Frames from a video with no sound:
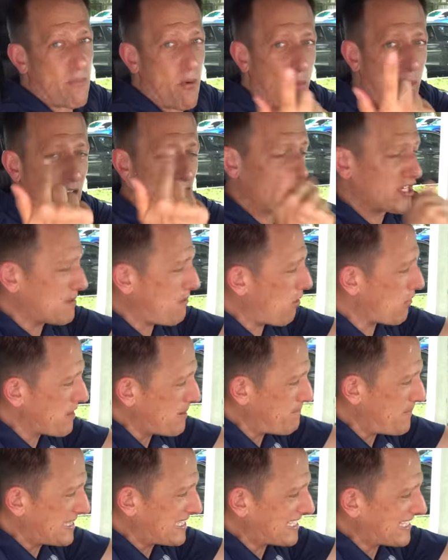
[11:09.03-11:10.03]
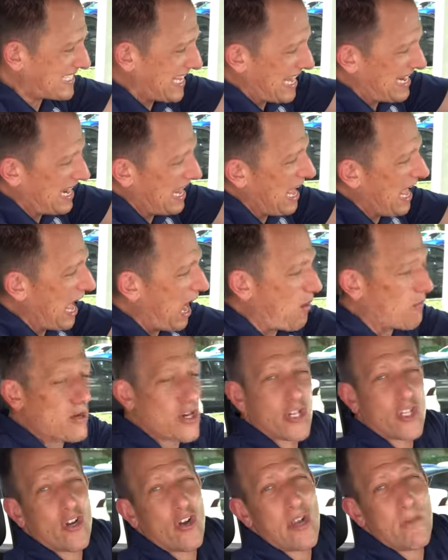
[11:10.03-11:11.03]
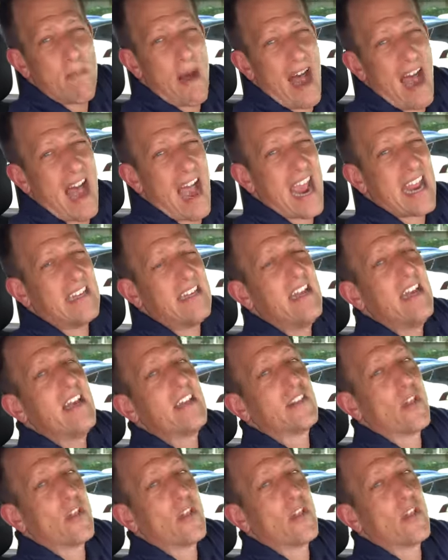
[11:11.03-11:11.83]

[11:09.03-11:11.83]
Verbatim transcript: But why don't you come over to the business end? I want to show you behind